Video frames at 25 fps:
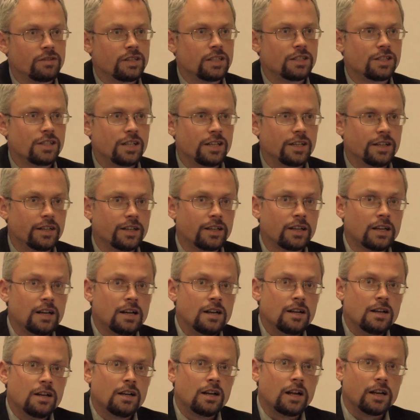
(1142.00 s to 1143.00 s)
of this year
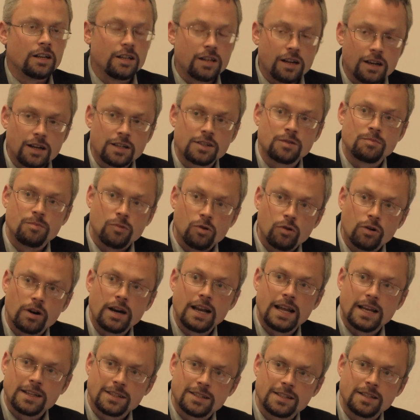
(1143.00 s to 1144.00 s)
does more or
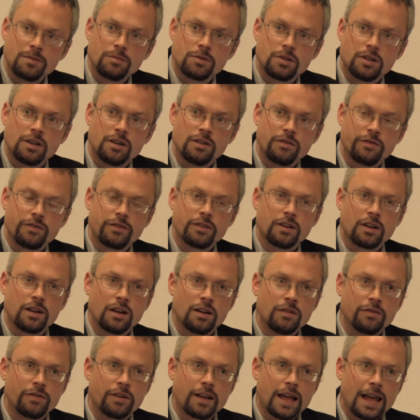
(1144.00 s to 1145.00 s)
less seem to
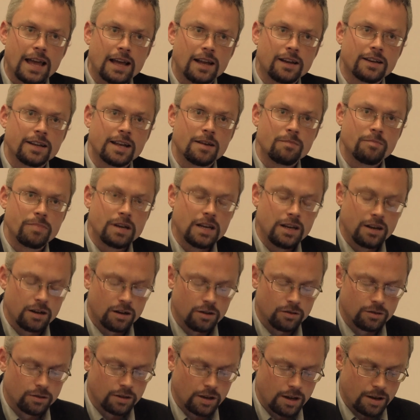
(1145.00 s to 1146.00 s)
have held and been
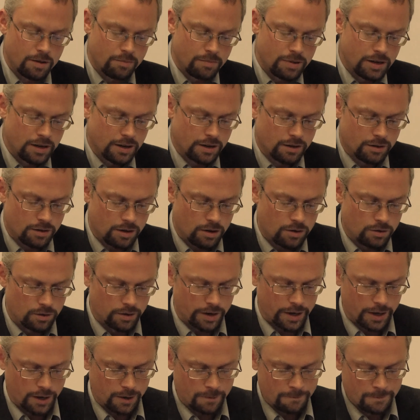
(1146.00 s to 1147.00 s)

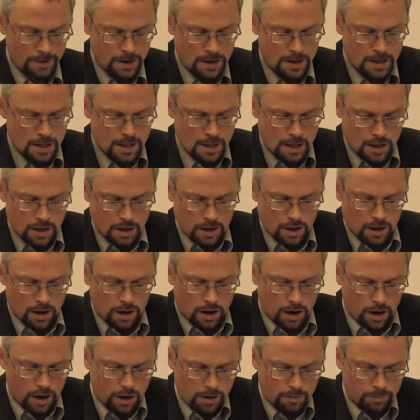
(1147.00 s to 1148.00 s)
holding.
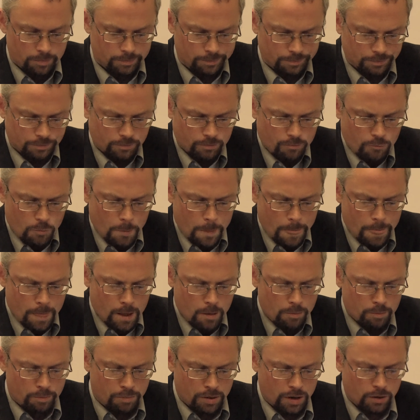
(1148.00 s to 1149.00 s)

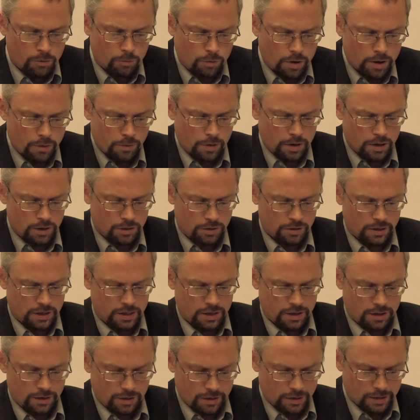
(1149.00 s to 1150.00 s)
But what I want to do in
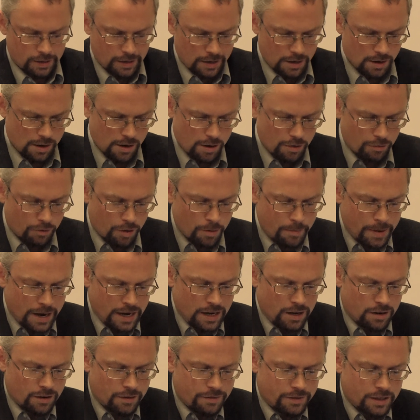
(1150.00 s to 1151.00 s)
the
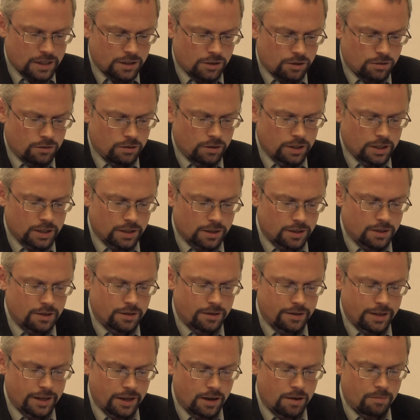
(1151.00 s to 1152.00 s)
remainder of this talk is to
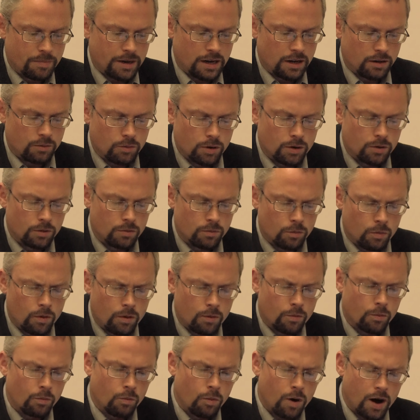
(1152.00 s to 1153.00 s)
think about, well,
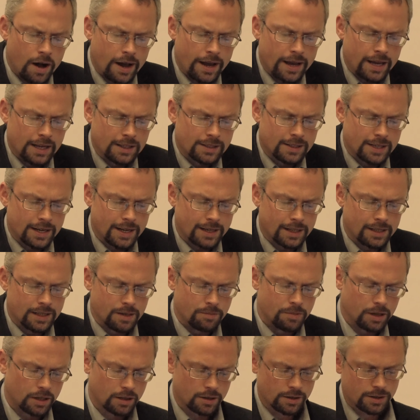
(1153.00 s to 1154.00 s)
why exactly?
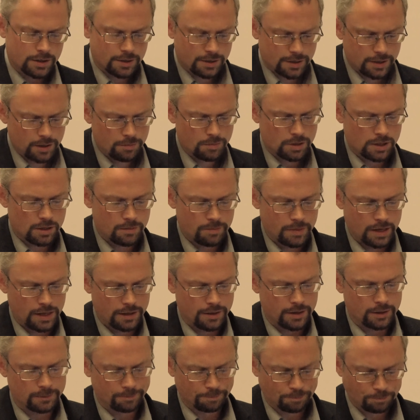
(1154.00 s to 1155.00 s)
Because it seems to me
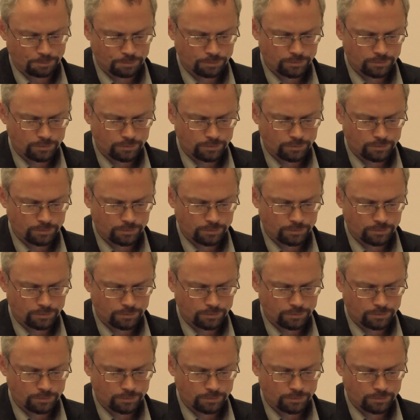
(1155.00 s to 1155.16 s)
that